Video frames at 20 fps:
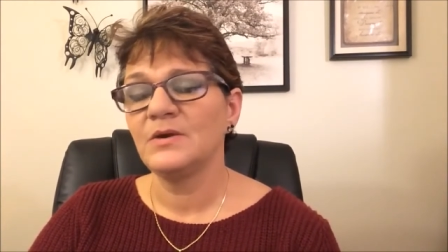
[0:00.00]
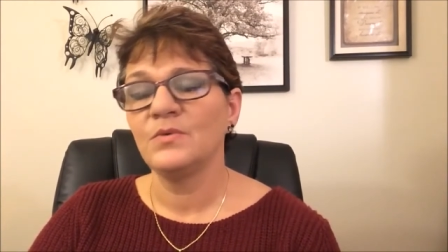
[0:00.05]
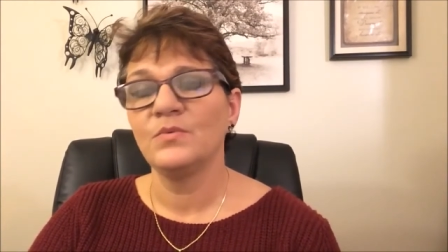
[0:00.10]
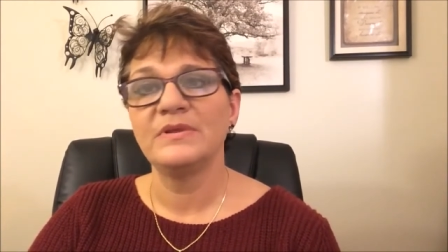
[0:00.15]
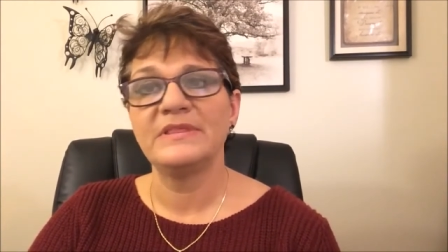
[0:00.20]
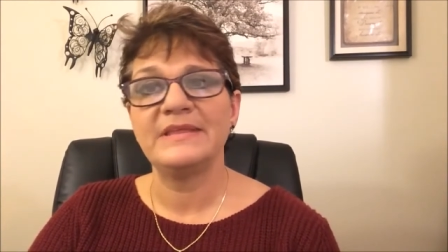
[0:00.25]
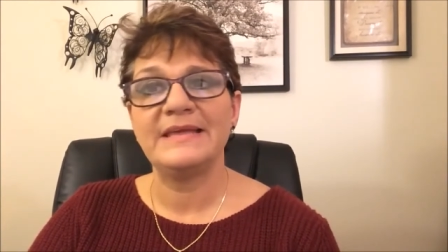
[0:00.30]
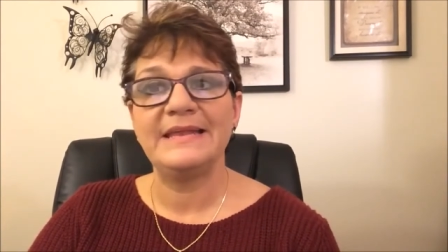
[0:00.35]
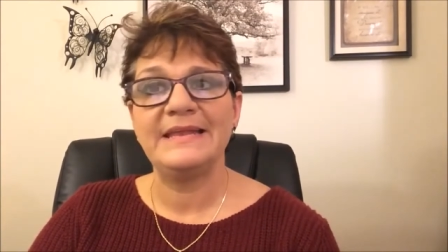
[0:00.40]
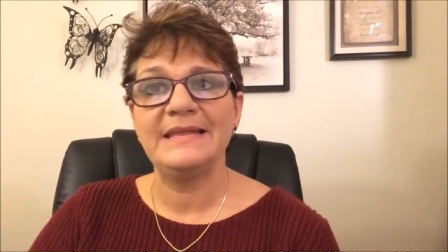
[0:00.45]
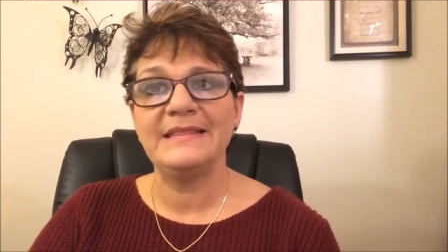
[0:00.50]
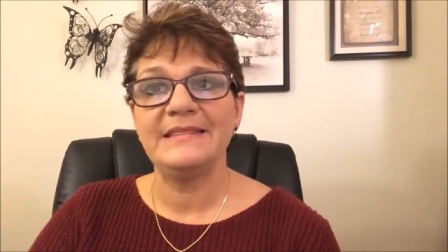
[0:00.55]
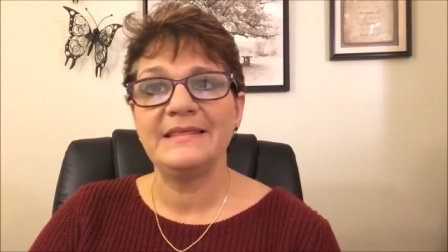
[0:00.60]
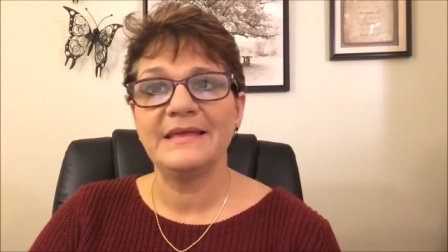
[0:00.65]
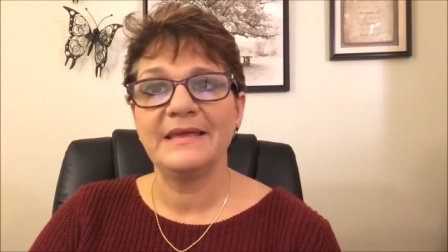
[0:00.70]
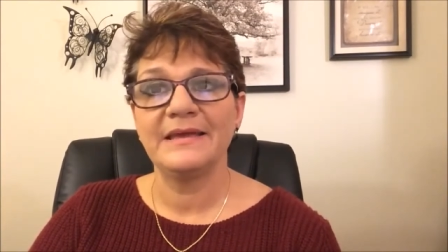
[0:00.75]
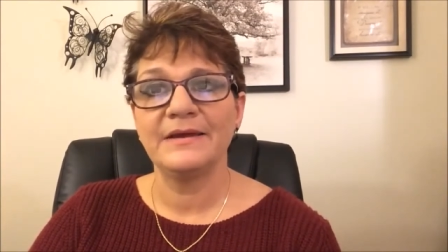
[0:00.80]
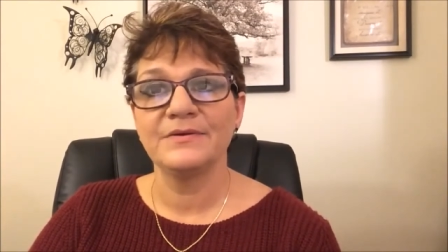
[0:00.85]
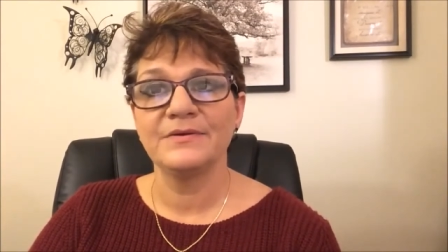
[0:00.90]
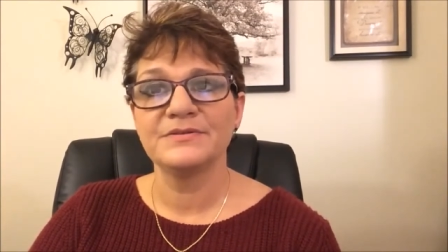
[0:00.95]
with
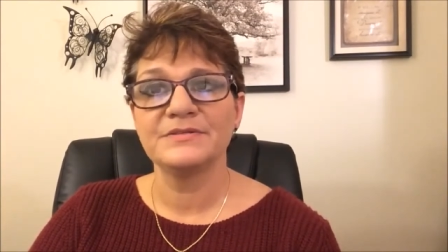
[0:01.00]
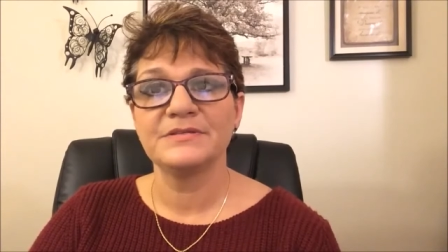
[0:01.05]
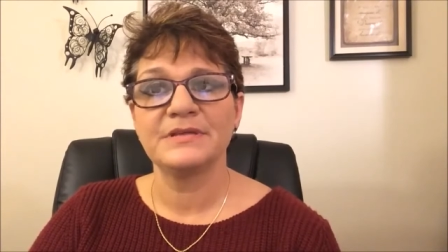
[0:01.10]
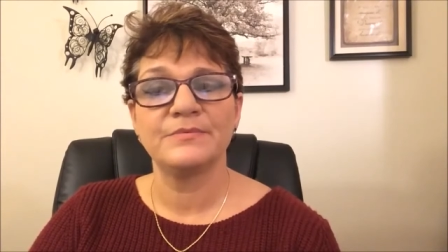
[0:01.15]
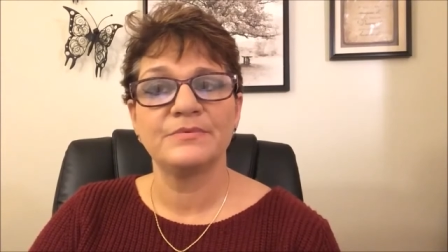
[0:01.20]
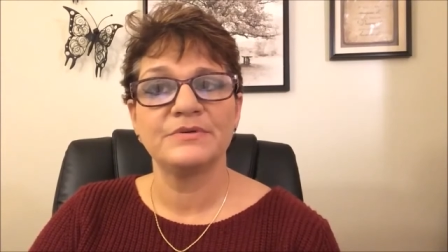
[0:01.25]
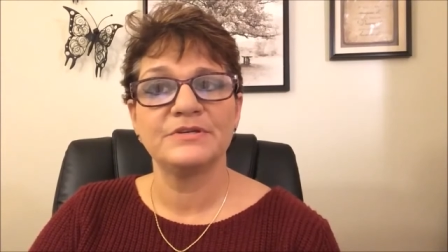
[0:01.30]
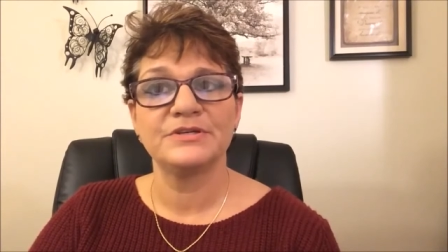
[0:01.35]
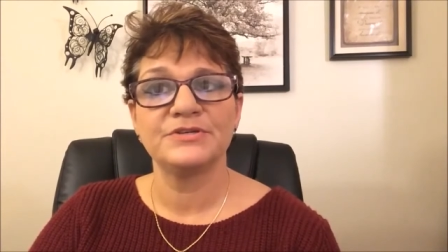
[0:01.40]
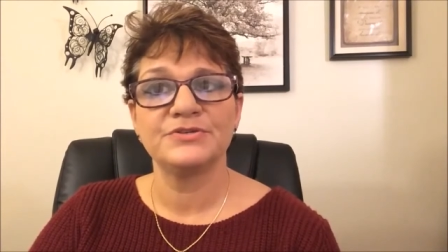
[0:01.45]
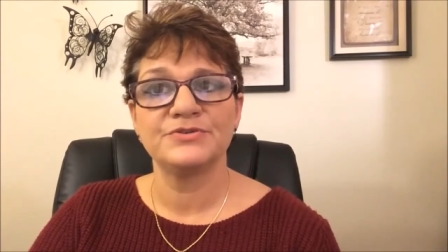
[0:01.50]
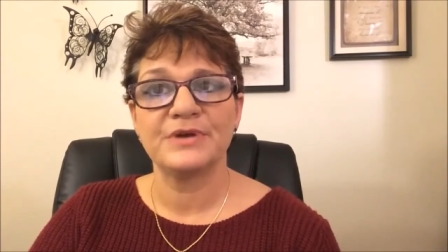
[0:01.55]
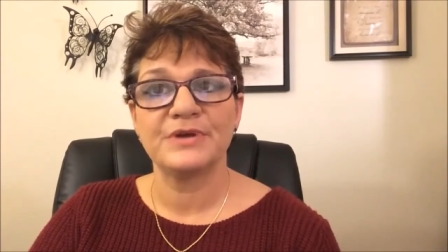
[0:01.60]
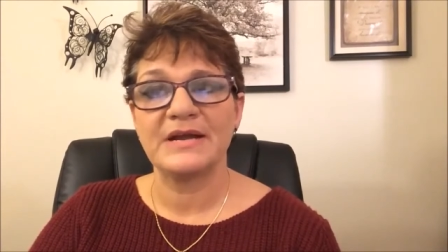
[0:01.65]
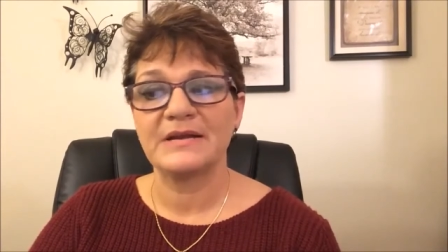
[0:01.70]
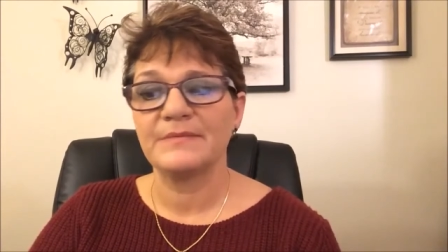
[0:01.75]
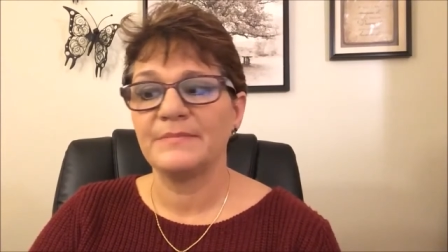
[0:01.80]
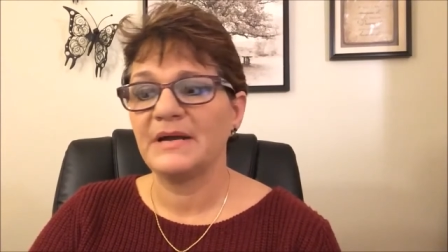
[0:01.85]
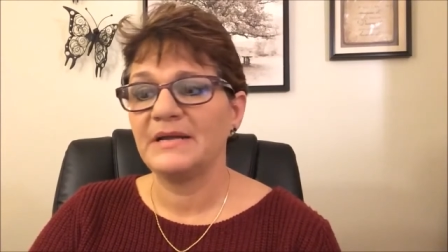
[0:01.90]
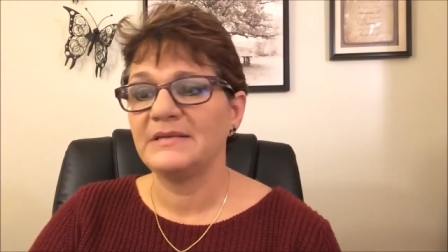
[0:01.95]
anything else that would
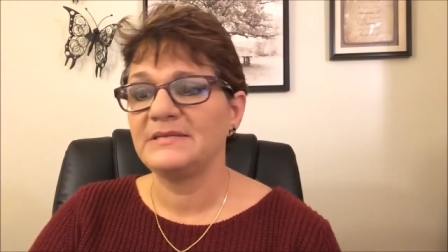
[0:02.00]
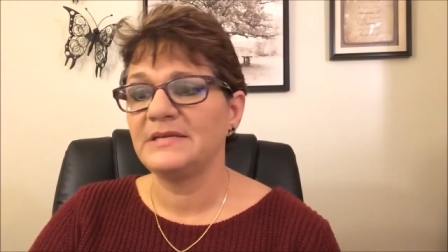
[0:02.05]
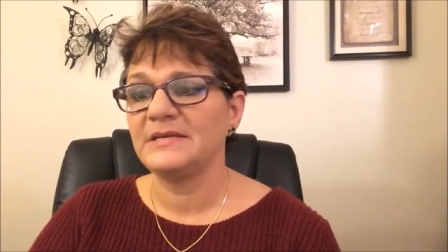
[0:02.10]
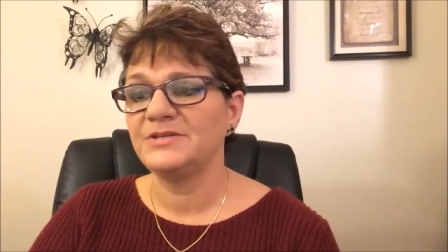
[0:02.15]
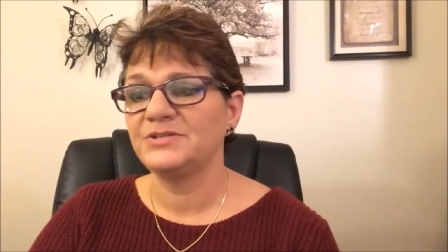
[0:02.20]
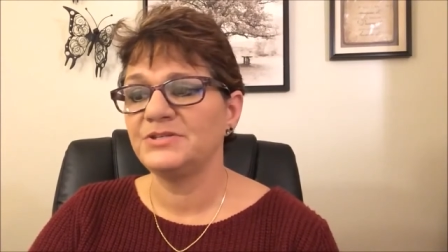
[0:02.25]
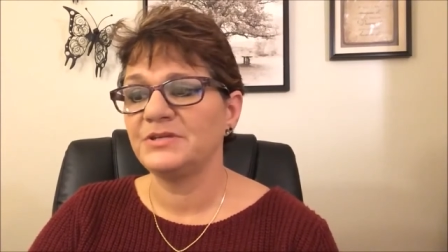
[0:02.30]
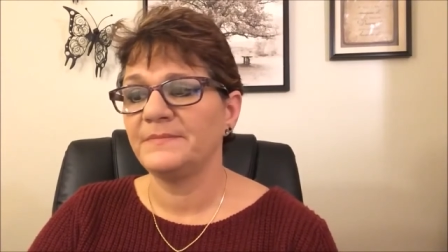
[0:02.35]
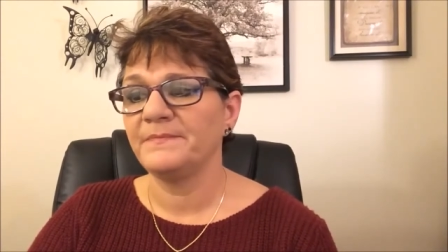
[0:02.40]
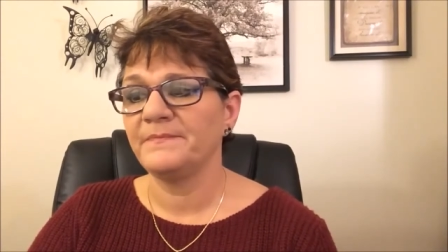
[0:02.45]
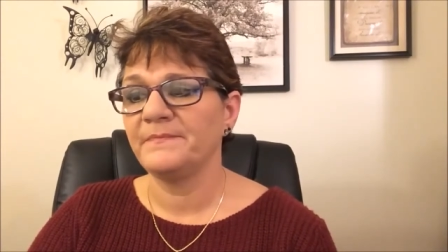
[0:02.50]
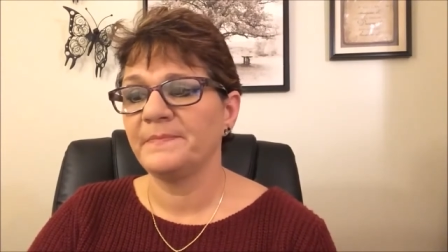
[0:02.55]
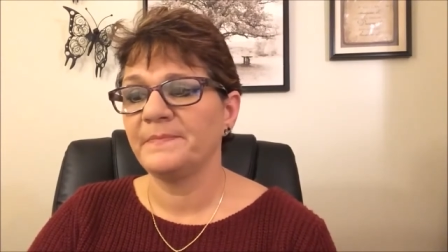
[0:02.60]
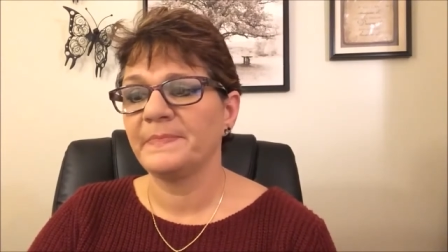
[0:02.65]
distract my attention.